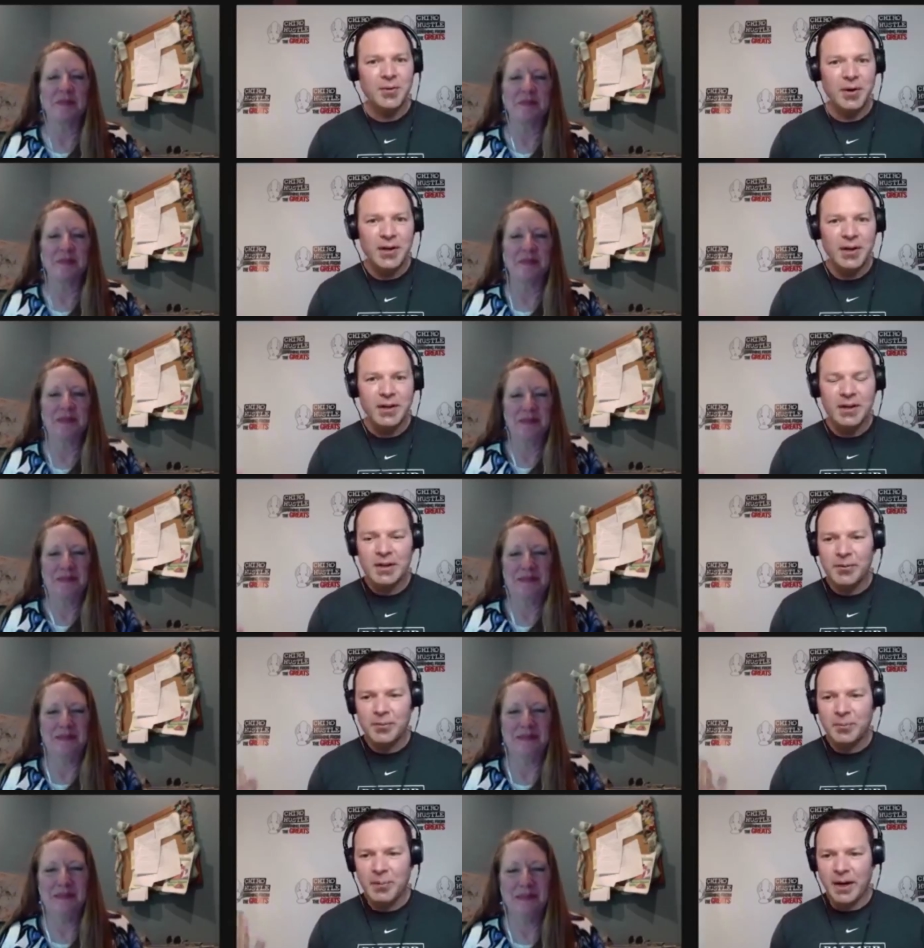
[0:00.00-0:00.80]
Speaker 1: Well,
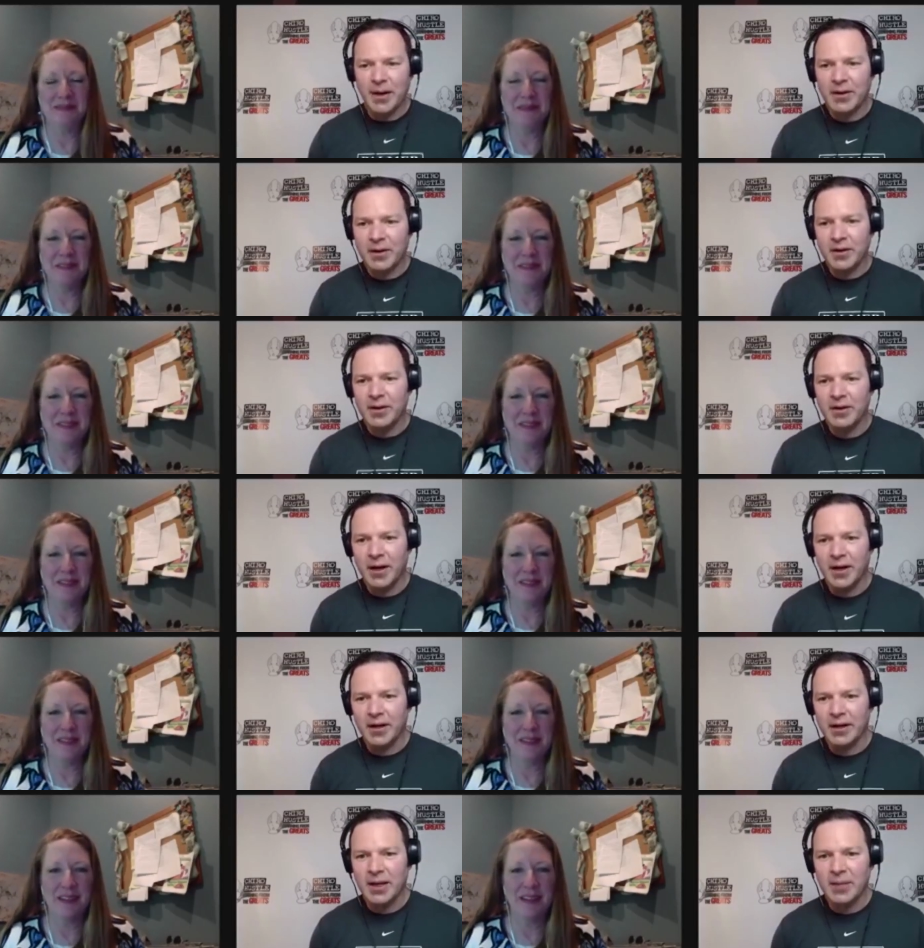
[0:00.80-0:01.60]
Baker,
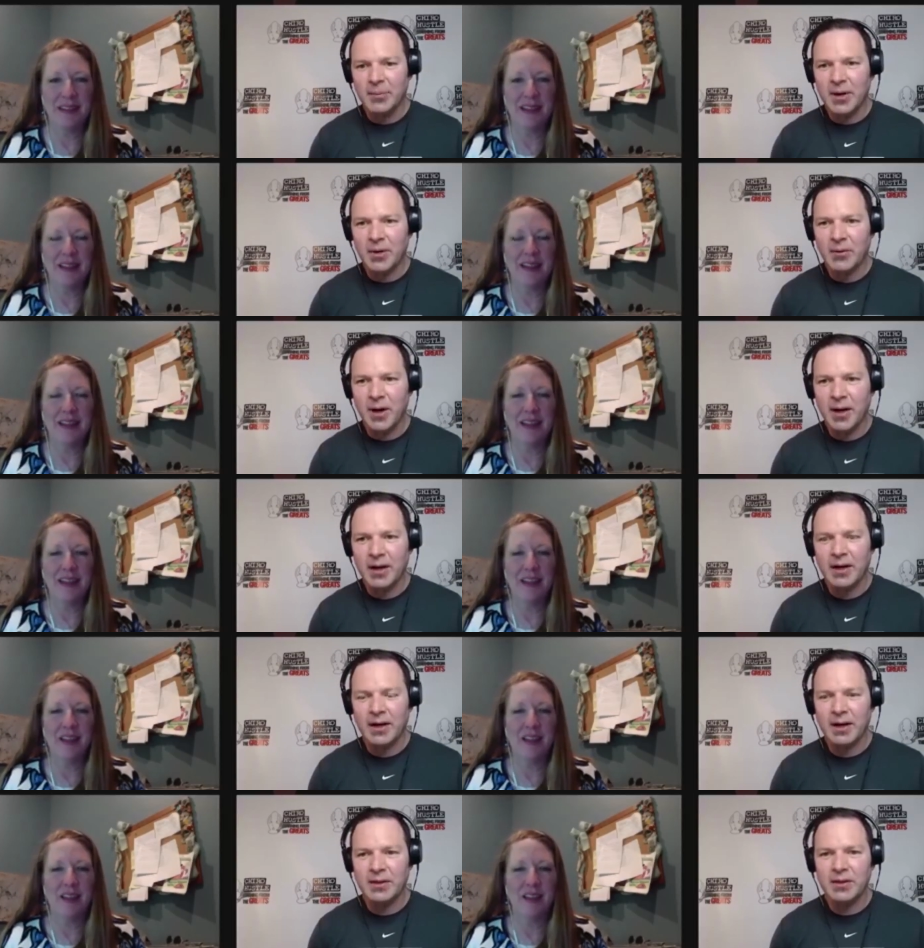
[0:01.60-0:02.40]
uh, keep on
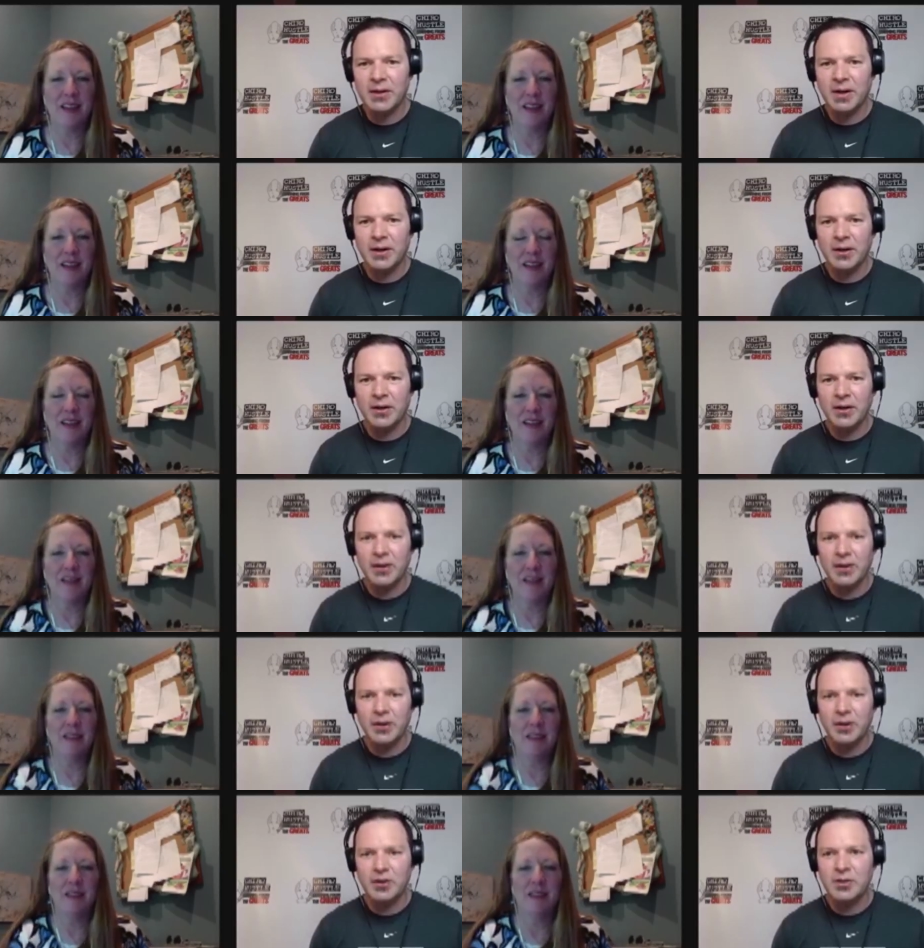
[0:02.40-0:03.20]
rocking out there. I know you're a
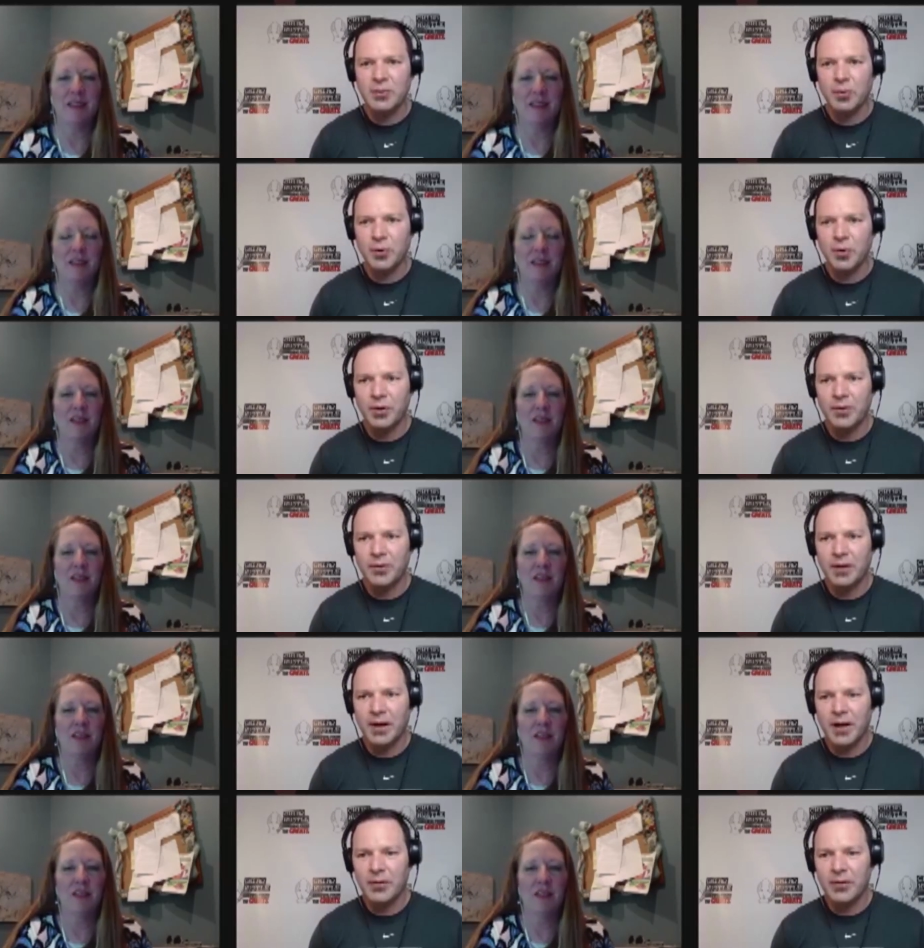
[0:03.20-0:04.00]
huge supporter of the
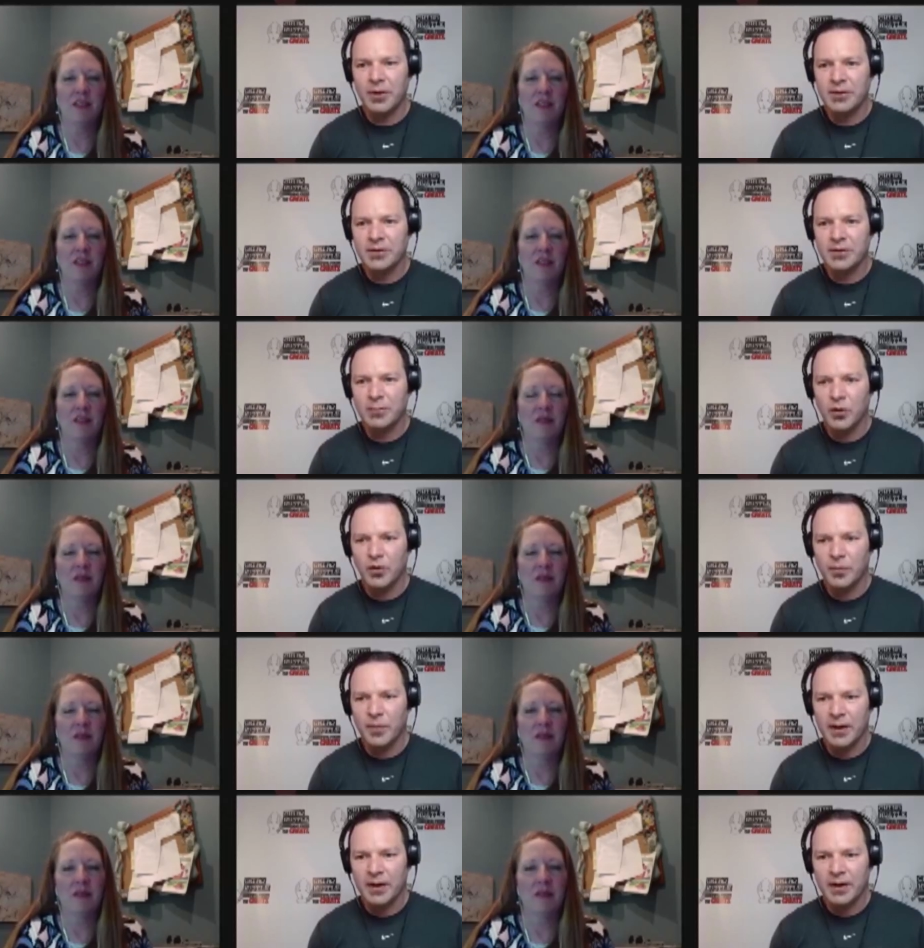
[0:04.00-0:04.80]
Chiro Hustle
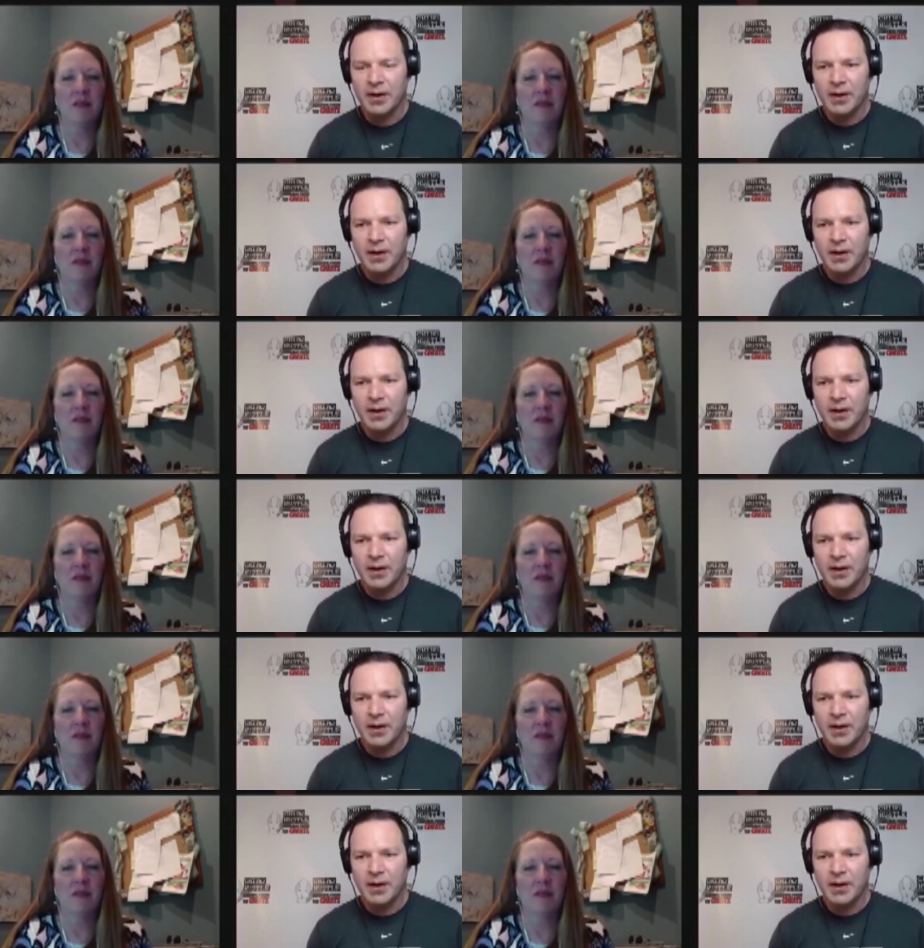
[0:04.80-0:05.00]
movement.